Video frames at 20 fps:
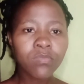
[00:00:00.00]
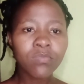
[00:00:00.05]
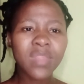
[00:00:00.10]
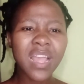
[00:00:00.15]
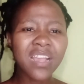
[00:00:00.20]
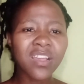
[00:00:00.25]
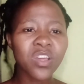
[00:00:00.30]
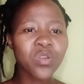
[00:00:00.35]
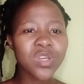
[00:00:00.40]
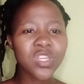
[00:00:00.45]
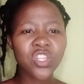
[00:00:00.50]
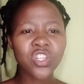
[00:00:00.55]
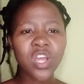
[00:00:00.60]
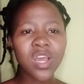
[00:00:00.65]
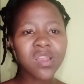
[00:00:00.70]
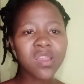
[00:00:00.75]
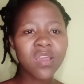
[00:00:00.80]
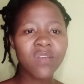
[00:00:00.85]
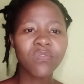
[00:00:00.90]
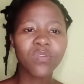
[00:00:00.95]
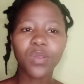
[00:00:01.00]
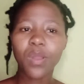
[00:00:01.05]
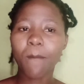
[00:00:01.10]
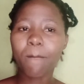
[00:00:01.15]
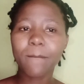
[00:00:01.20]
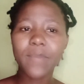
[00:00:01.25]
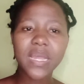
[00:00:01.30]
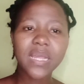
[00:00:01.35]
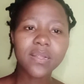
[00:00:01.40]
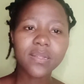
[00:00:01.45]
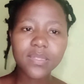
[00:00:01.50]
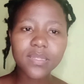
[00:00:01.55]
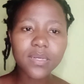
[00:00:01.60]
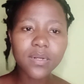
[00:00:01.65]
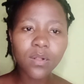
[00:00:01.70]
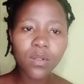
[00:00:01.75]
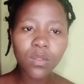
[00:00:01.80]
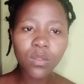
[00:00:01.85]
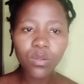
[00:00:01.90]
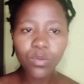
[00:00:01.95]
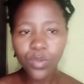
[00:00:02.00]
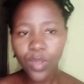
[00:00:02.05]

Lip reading: like it was not even a big deal,